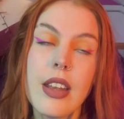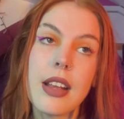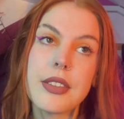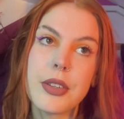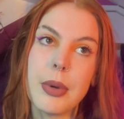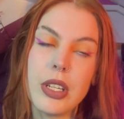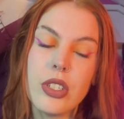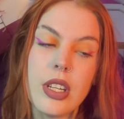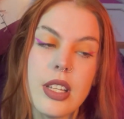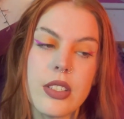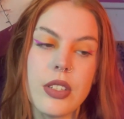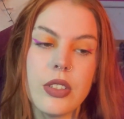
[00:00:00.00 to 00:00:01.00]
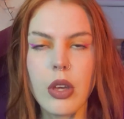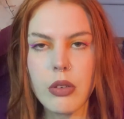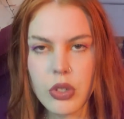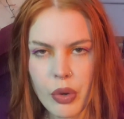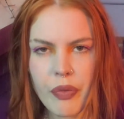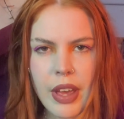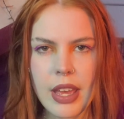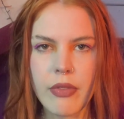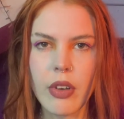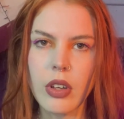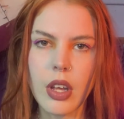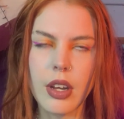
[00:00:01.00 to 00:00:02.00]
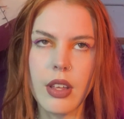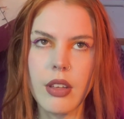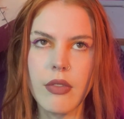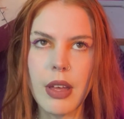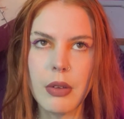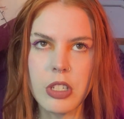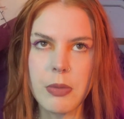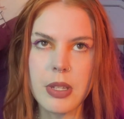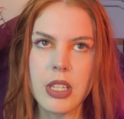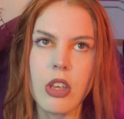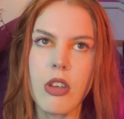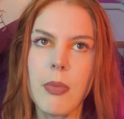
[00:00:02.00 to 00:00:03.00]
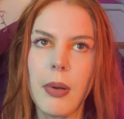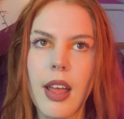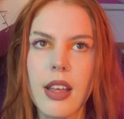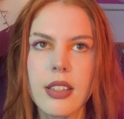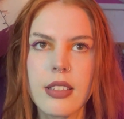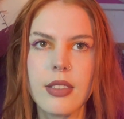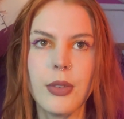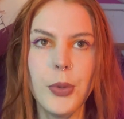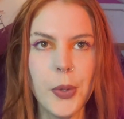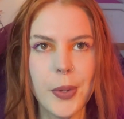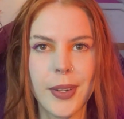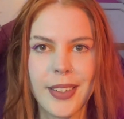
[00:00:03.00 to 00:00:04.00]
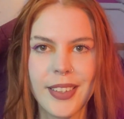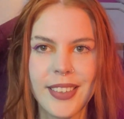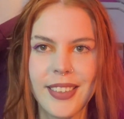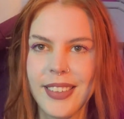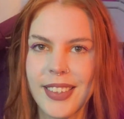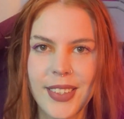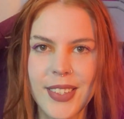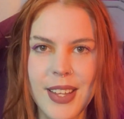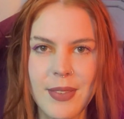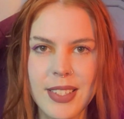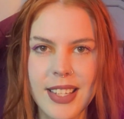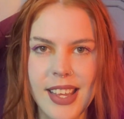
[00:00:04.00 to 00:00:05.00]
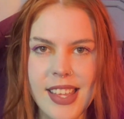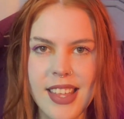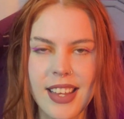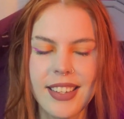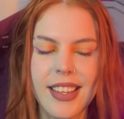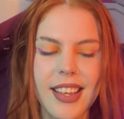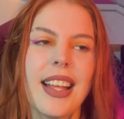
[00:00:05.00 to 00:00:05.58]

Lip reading: The next question is, who's your favourite kind of LGBTQ plus? Oh, couldn't even say it then.